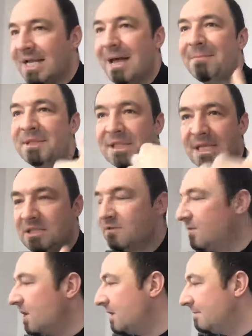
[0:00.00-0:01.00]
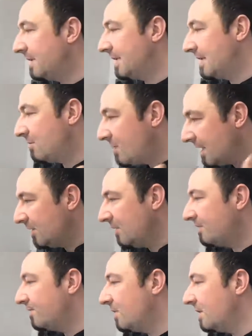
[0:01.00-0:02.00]
a capitalized font, but a
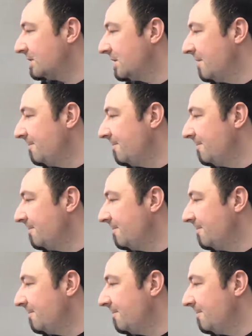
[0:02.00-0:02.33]
regular font,